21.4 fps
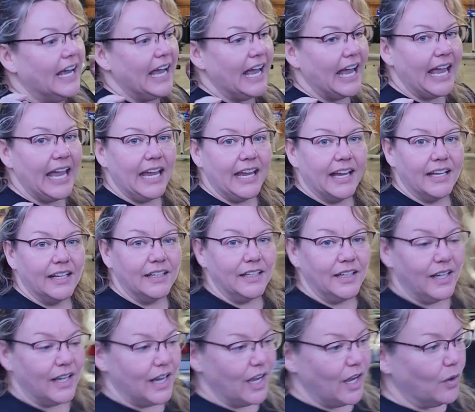And
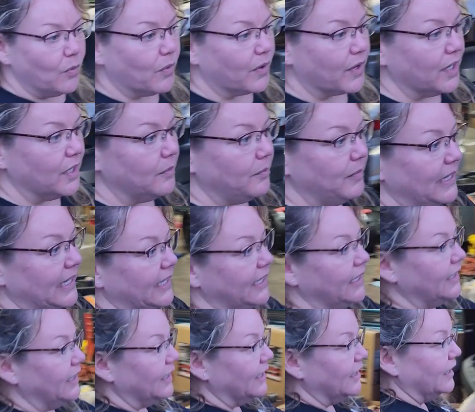we're going to
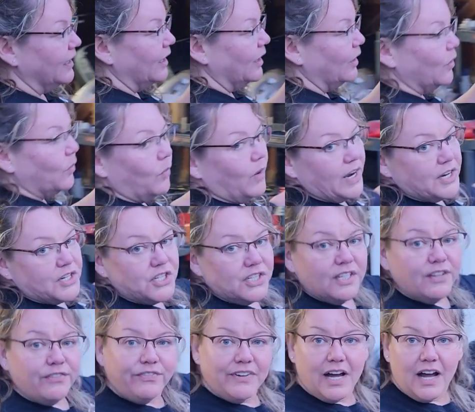be washing
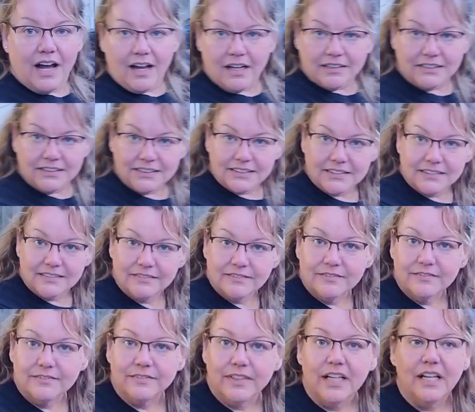the Fox,
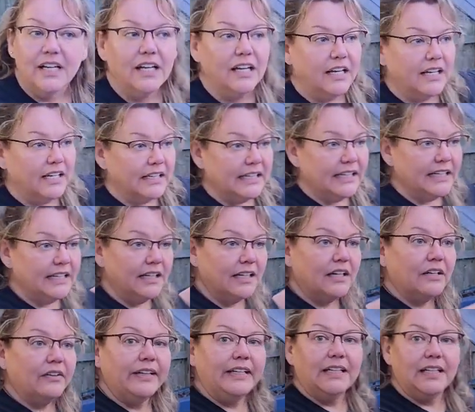getting it
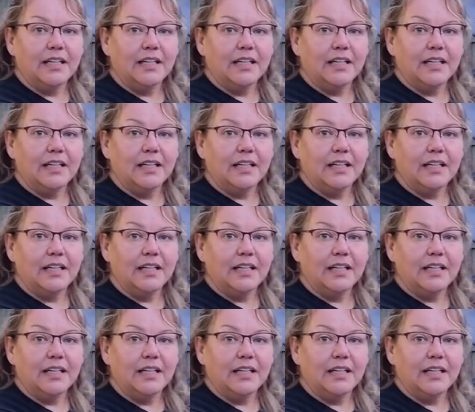cleaned